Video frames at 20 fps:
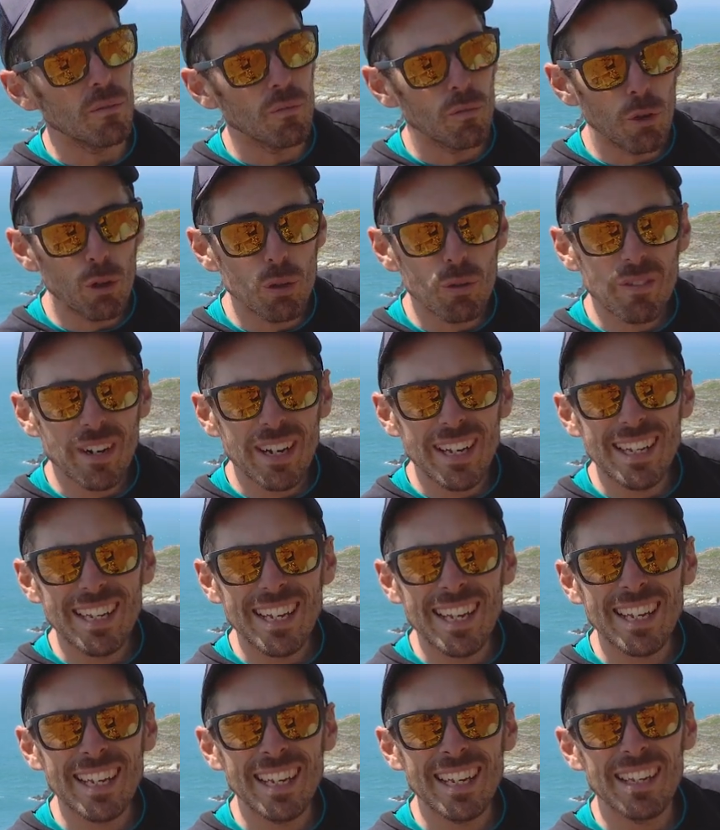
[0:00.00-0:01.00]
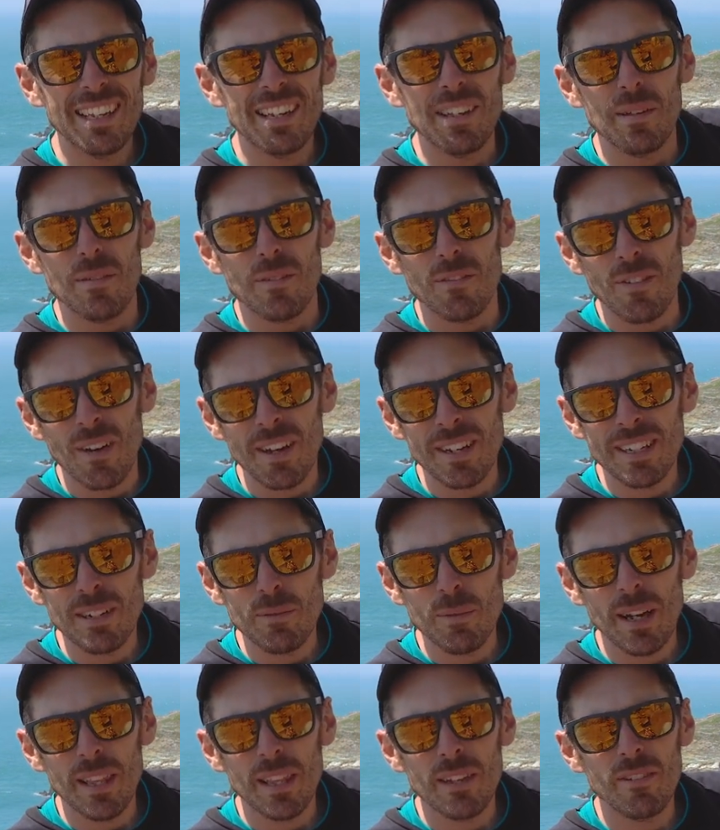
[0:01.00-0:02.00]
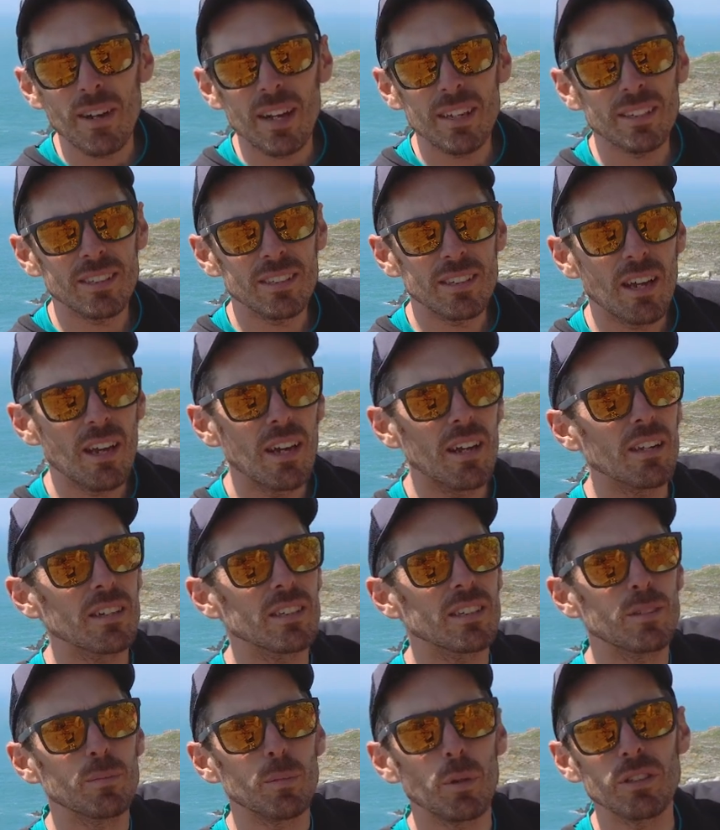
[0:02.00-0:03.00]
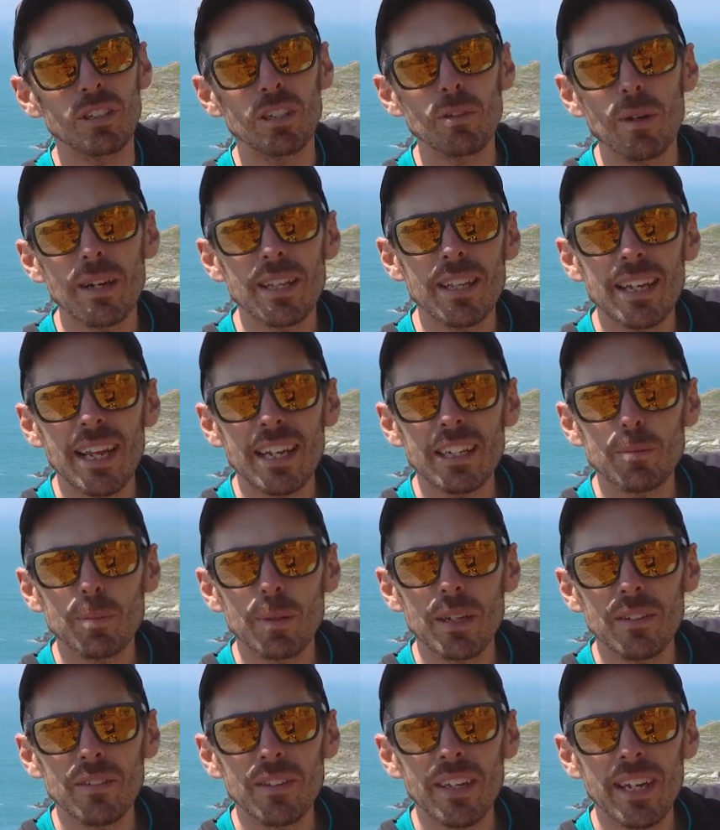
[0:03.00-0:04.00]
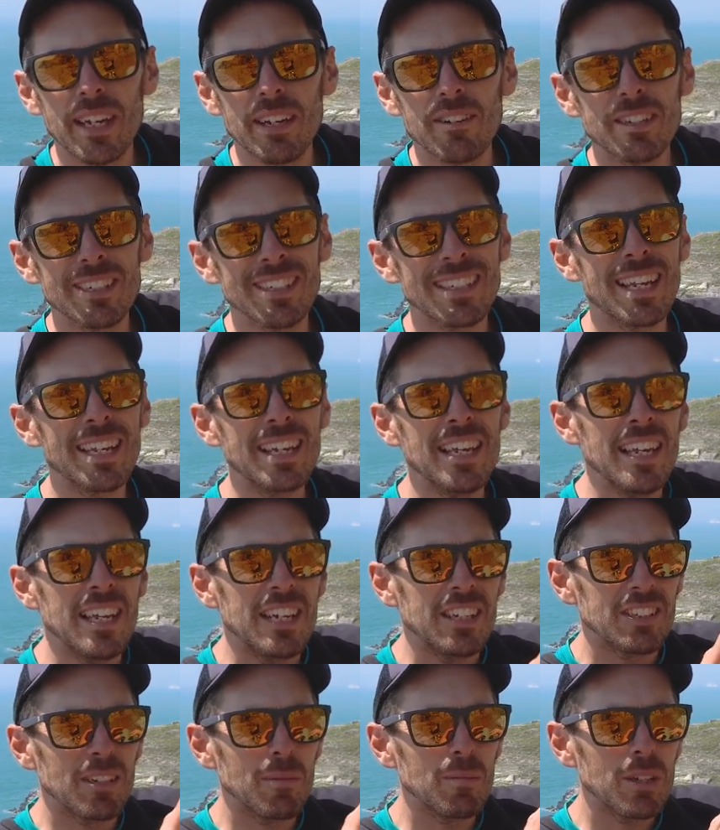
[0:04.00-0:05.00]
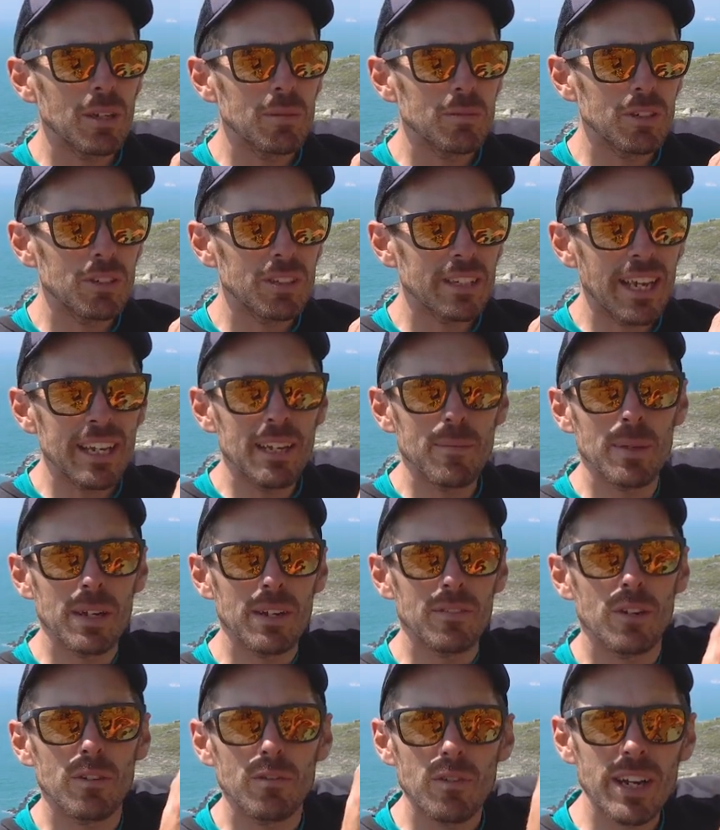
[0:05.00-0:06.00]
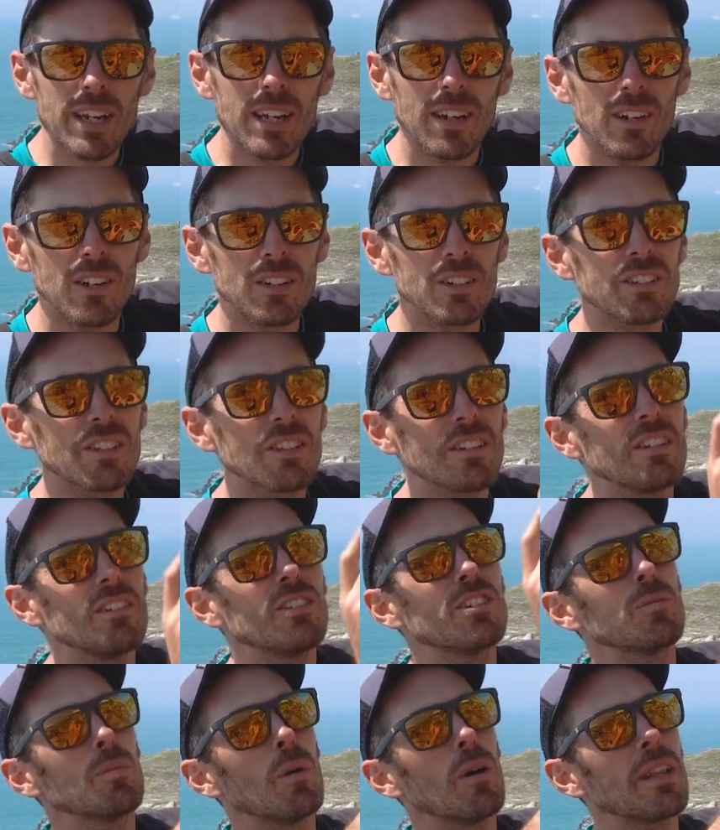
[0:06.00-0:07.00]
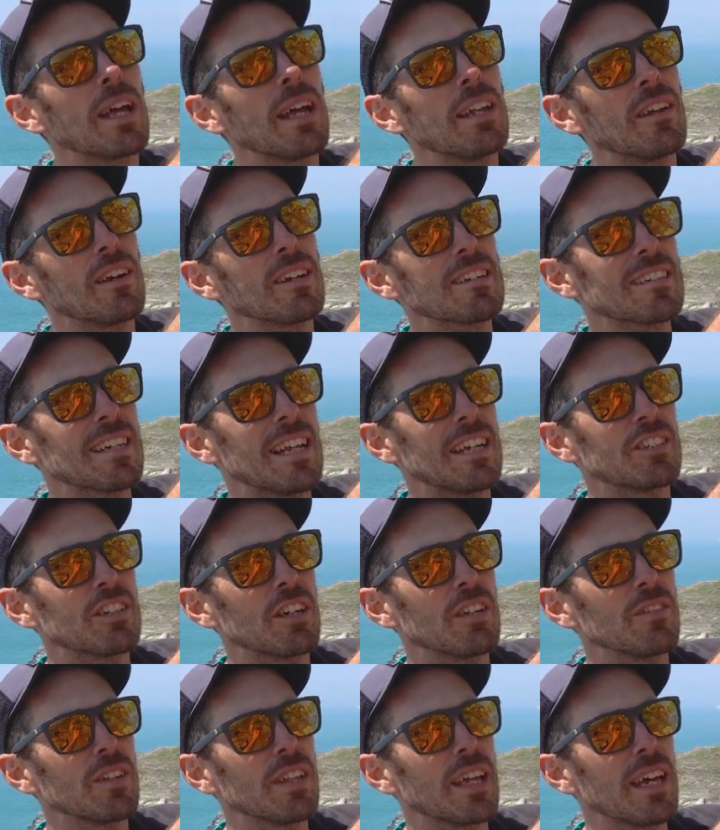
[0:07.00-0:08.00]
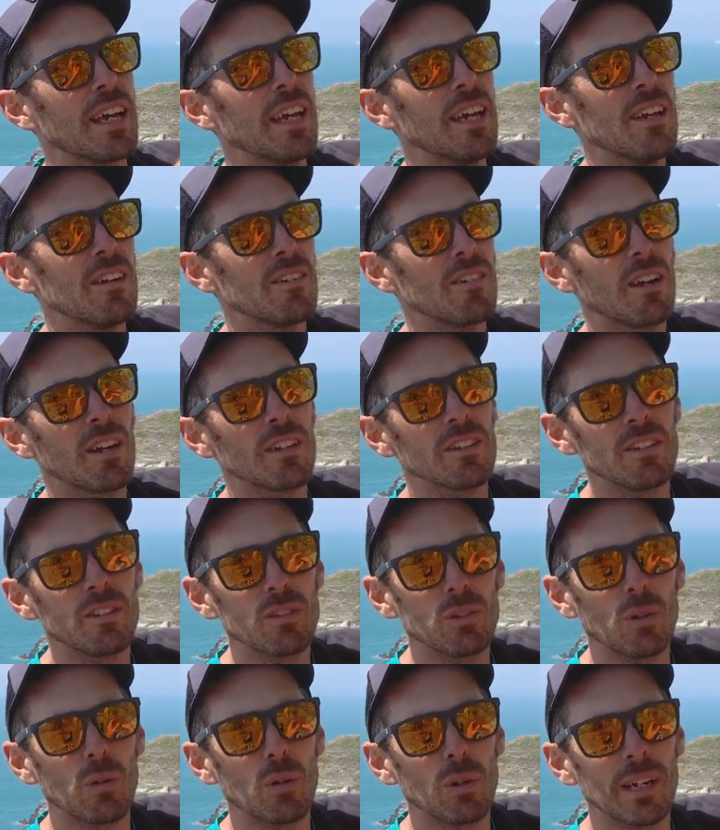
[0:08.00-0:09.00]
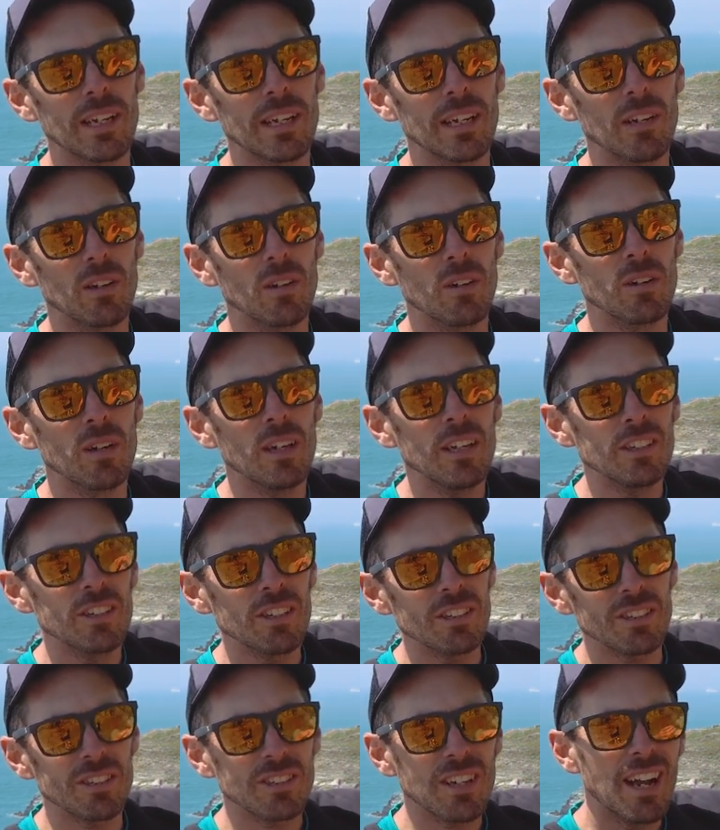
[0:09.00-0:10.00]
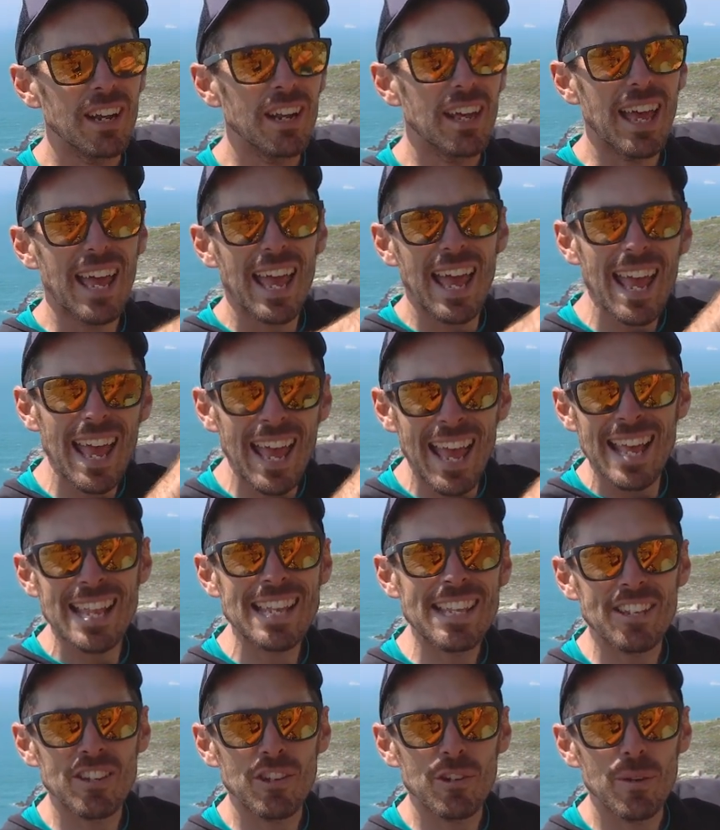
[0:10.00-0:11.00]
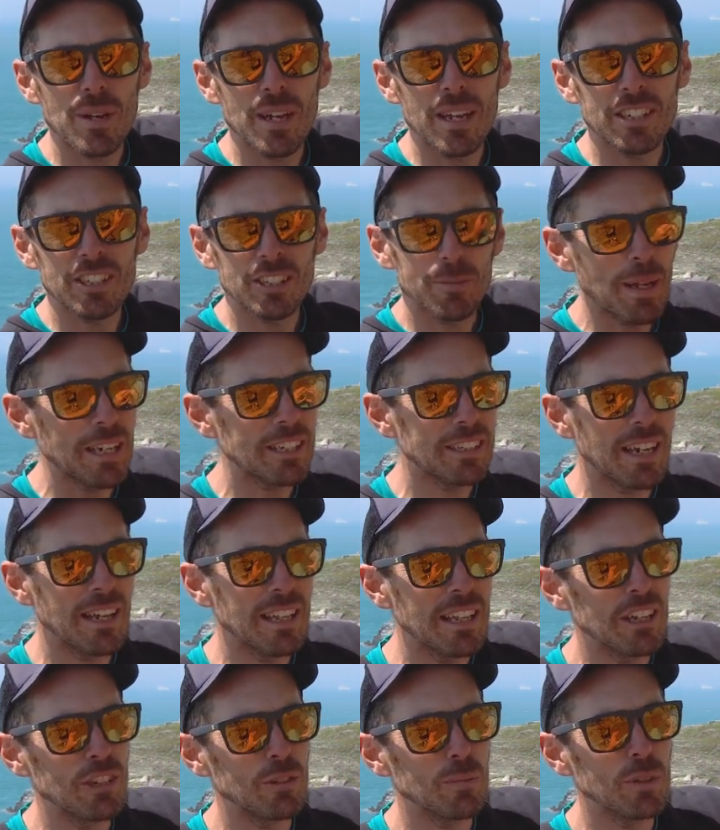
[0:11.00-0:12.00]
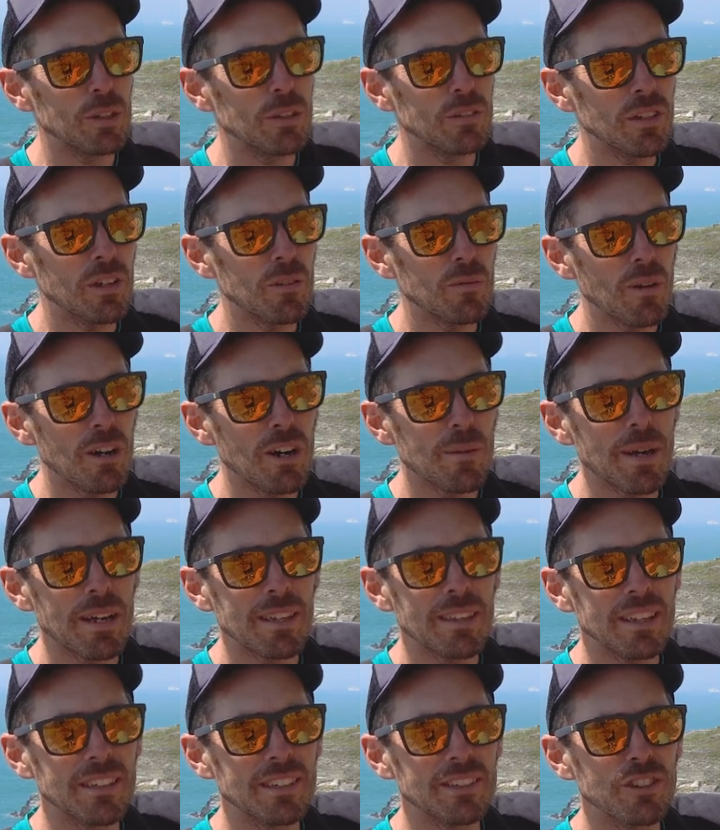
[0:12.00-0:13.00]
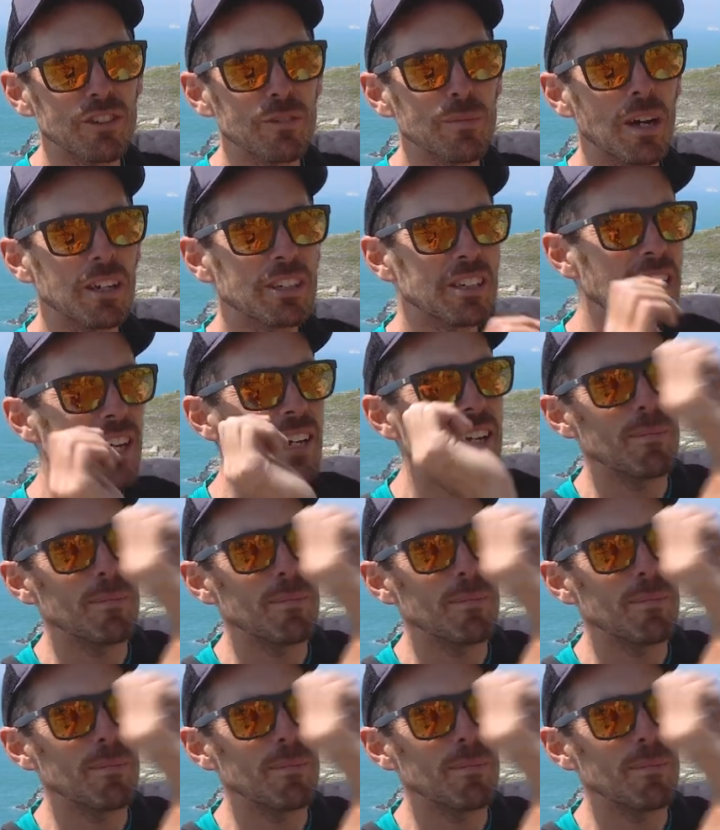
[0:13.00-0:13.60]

Route reading, finding where the rests are, spotting where the next bit of gear is, and then sometimes just getting a bit of a wriggle on, so you spot that nice ledge over there, rather than dawdling along, just kind of head to it, smash out those moves, don't worry about things too much,